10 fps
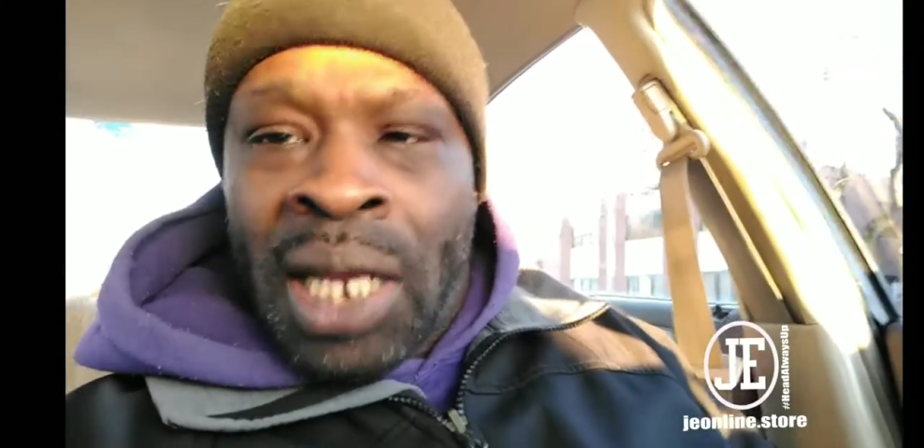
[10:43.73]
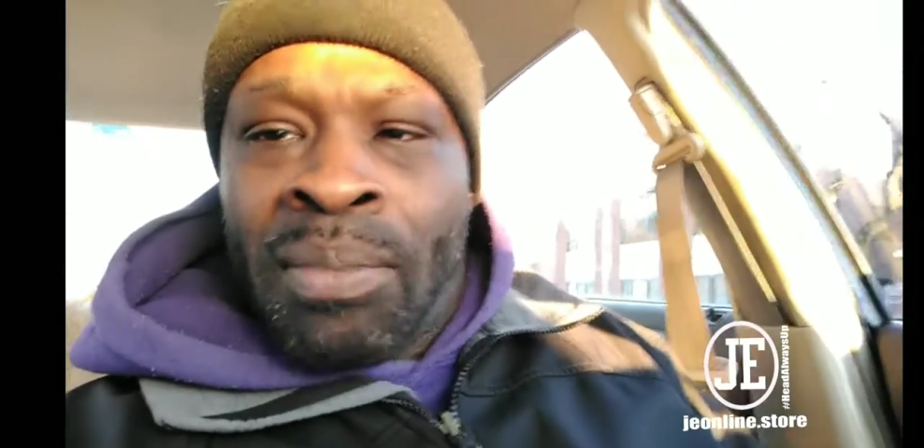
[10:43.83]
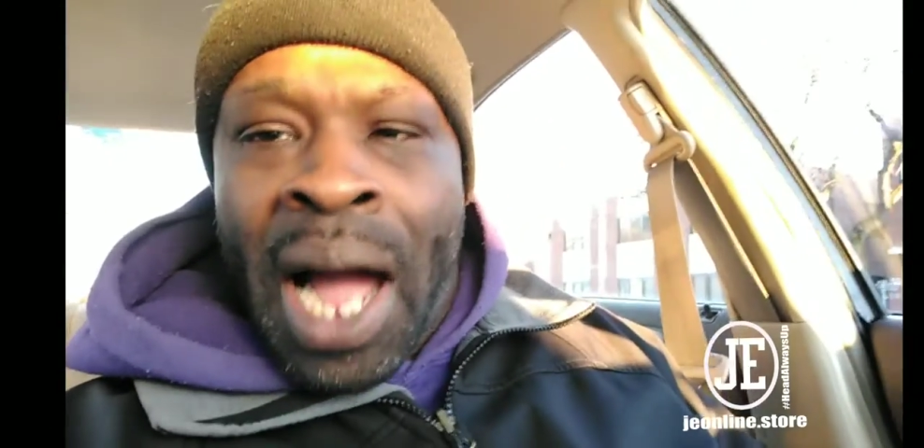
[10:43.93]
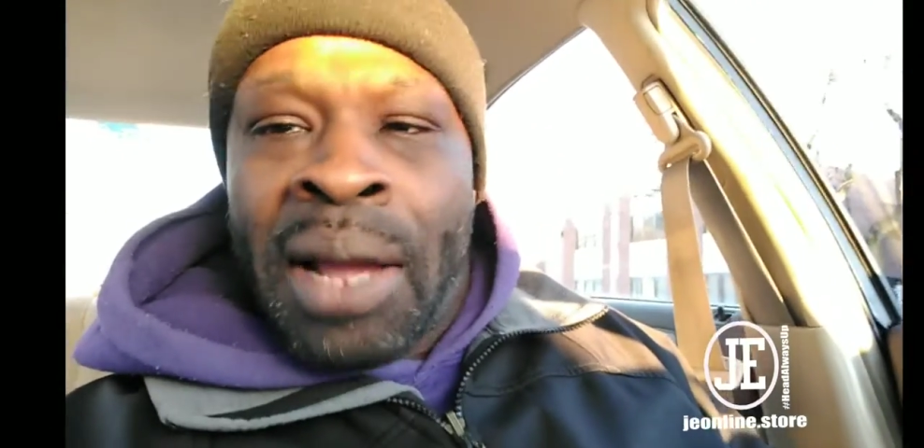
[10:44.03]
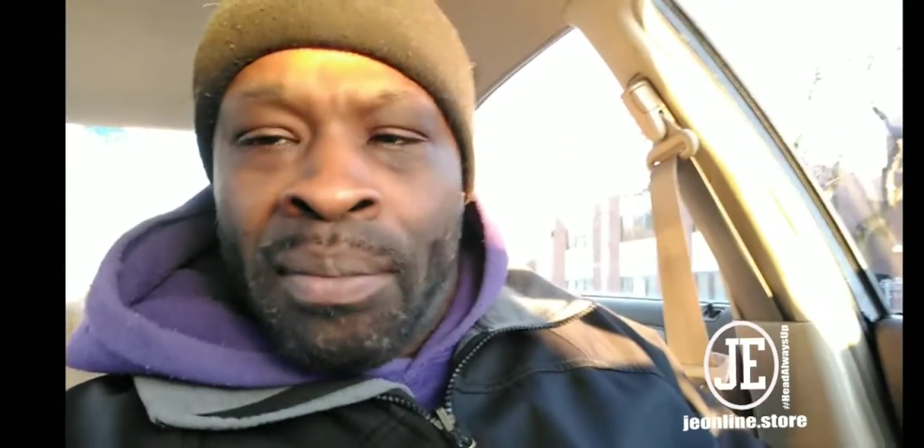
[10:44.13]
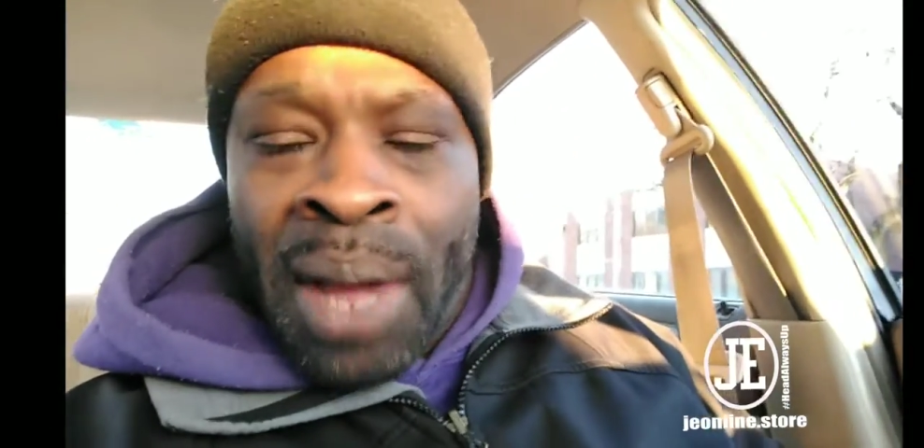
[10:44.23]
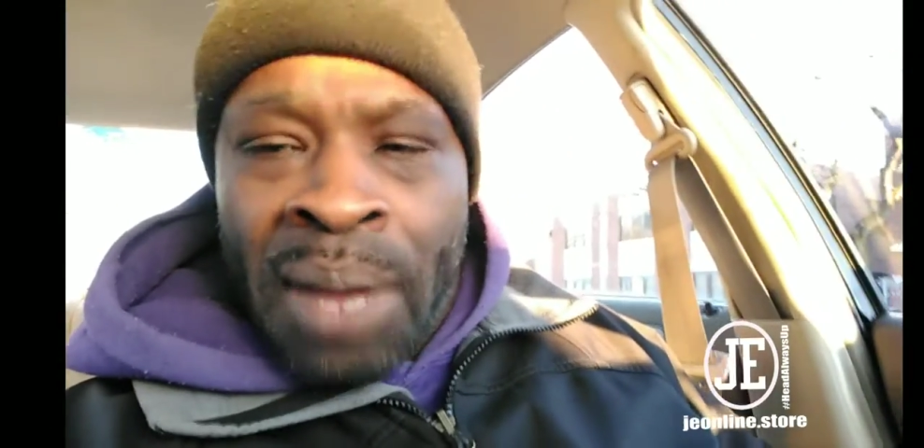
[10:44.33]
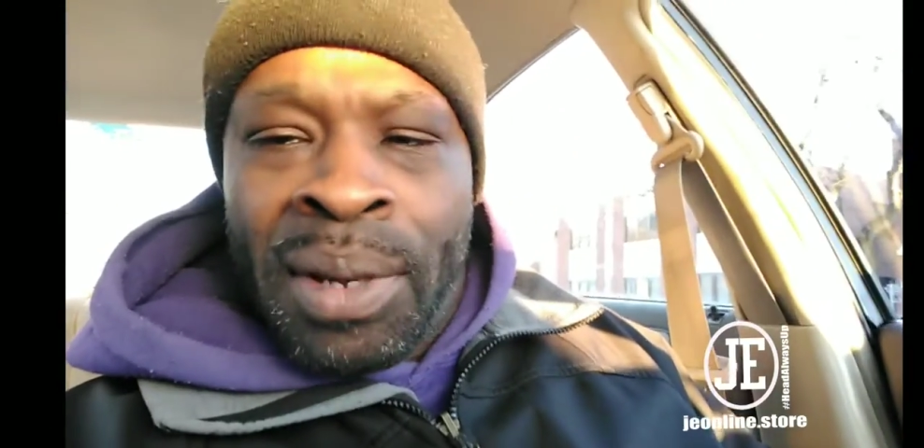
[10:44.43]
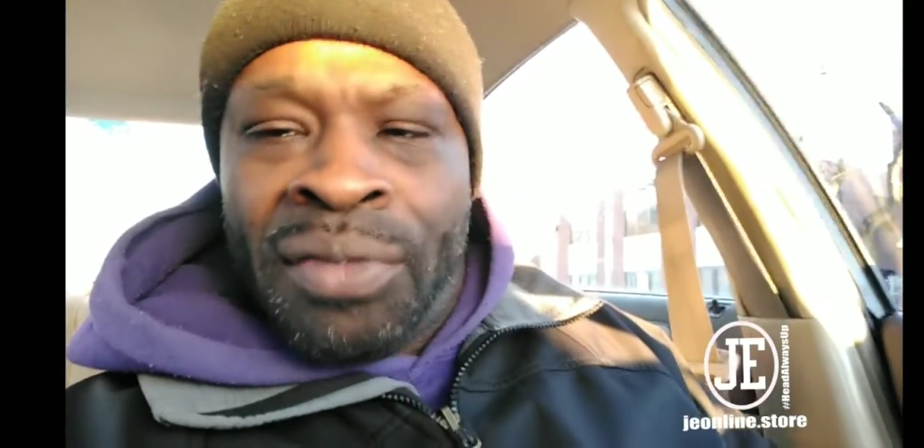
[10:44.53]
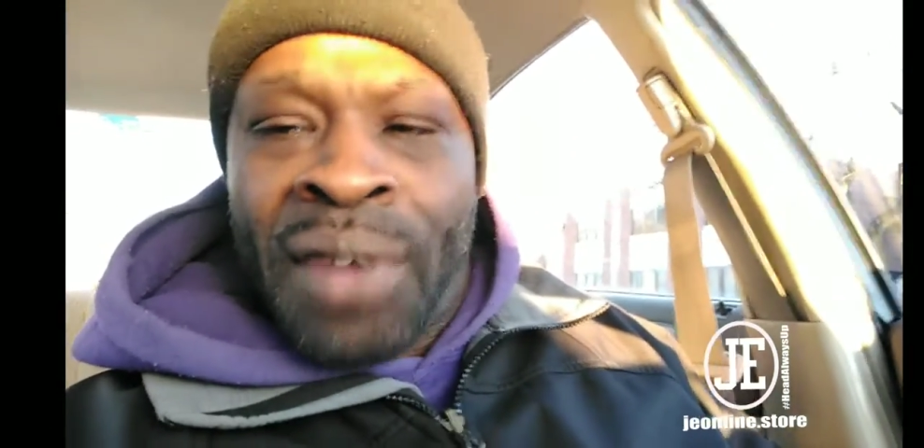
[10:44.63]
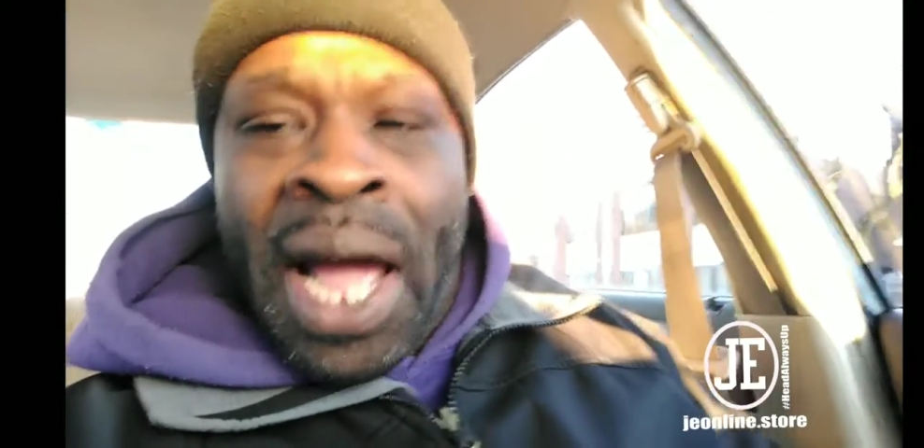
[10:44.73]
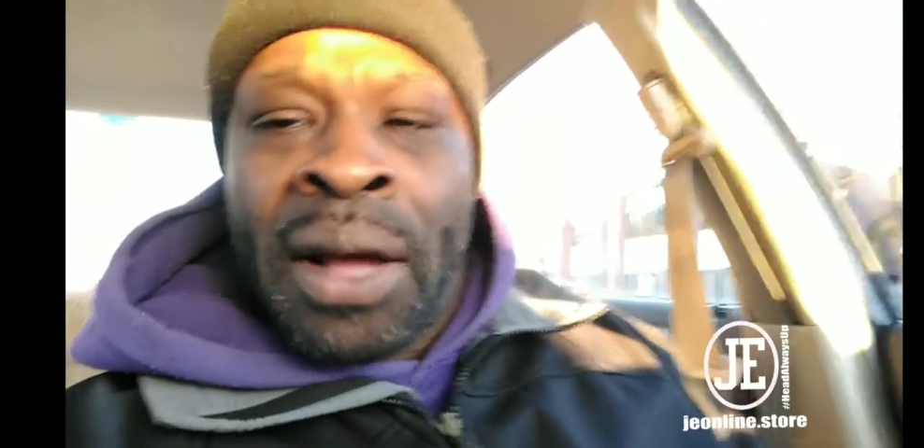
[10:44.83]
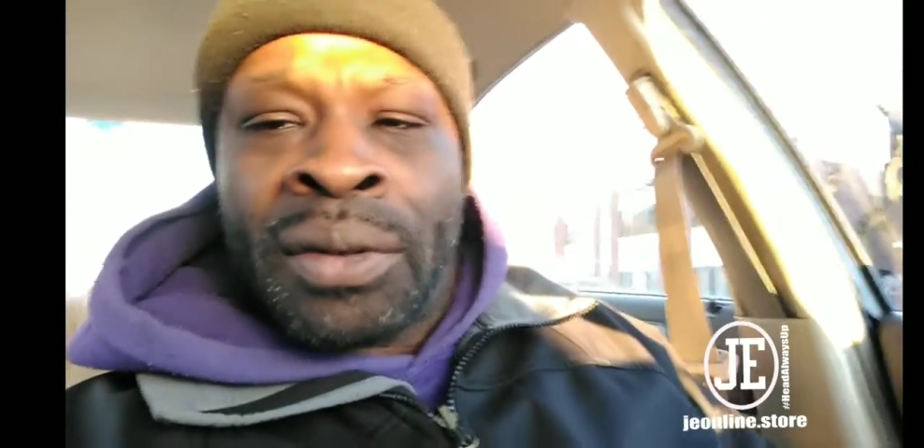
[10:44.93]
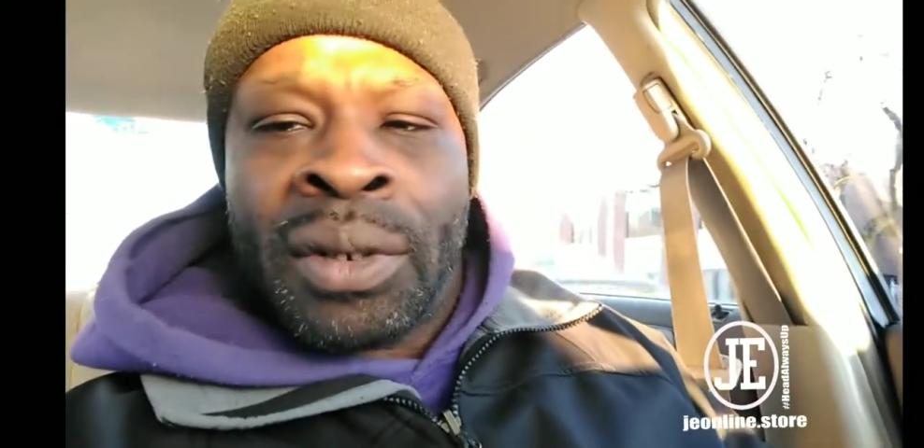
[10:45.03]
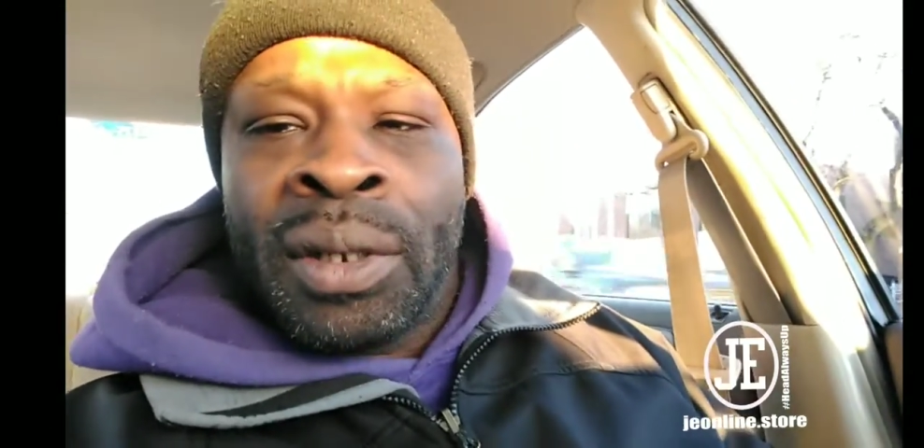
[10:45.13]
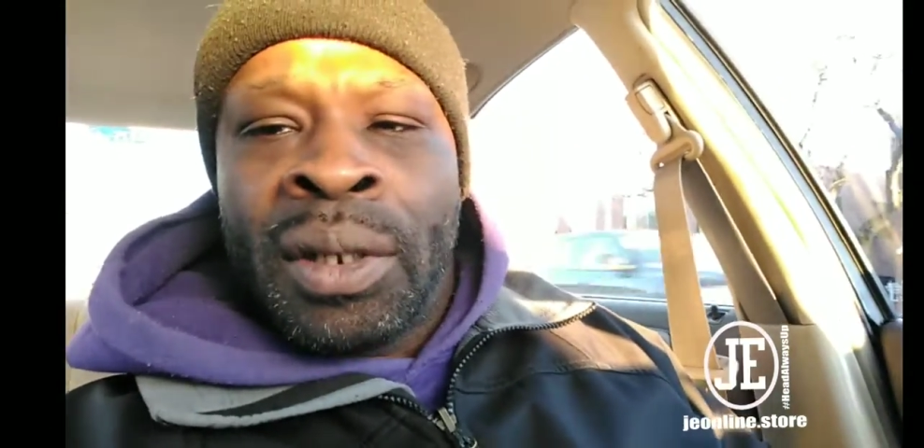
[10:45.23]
he might may be found.